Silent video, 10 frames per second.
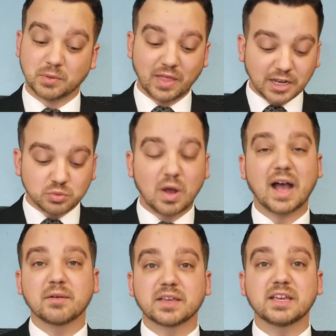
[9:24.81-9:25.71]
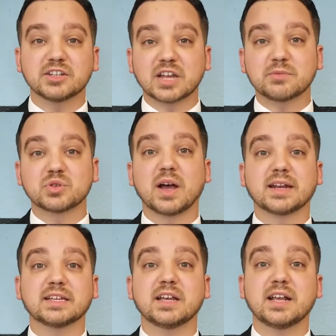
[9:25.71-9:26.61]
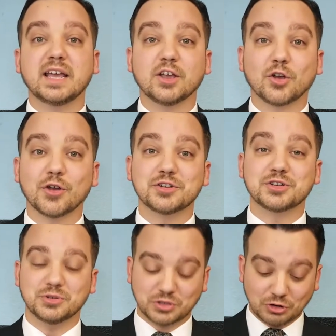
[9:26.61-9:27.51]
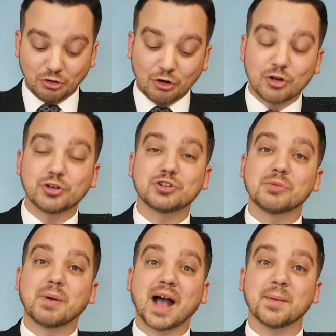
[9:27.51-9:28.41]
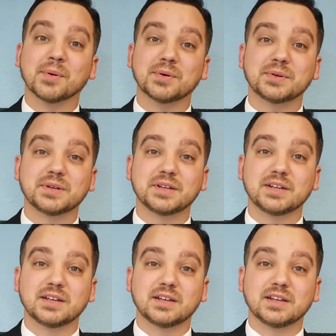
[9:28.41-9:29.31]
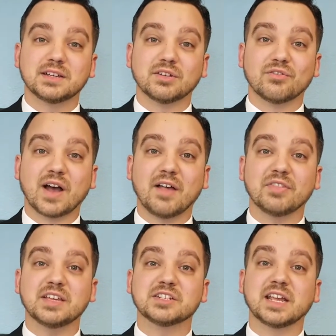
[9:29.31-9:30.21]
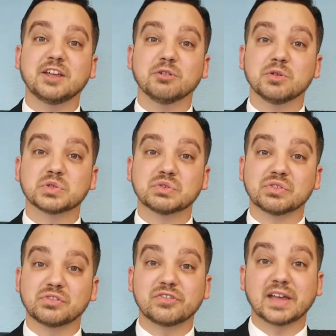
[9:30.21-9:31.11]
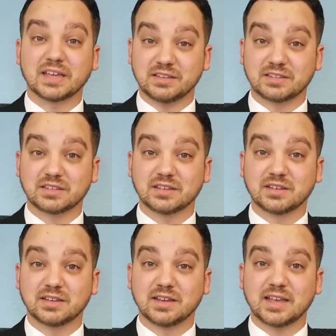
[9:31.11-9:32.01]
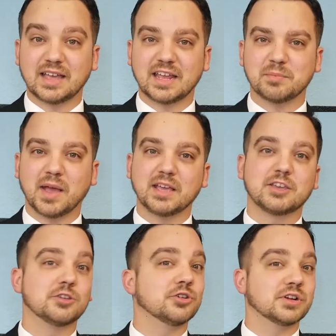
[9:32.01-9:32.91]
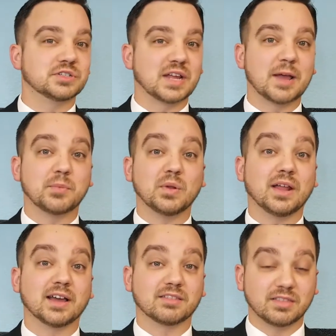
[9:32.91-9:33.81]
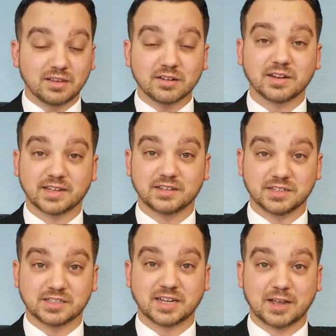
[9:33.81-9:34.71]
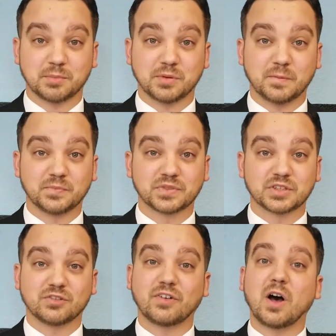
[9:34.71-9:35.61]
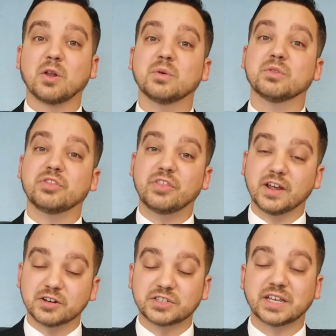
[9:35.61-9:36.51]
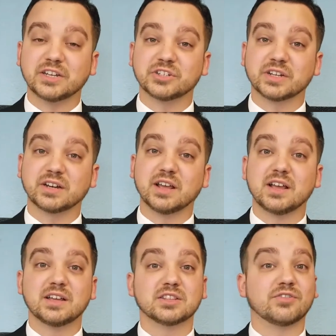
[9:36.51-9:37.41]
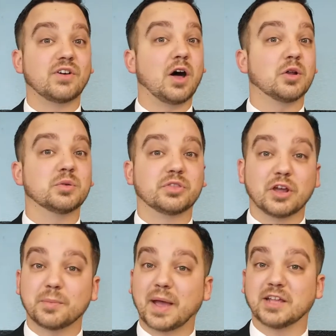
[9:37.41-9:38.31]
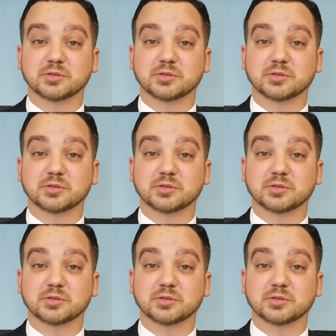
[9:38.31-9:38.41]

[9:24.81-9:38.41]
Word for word: That's why, kids, I'm trying to encourage you to learn your Bible Find these heroes of the faith and make your example like their example, to follow their teaching, to follow their paths.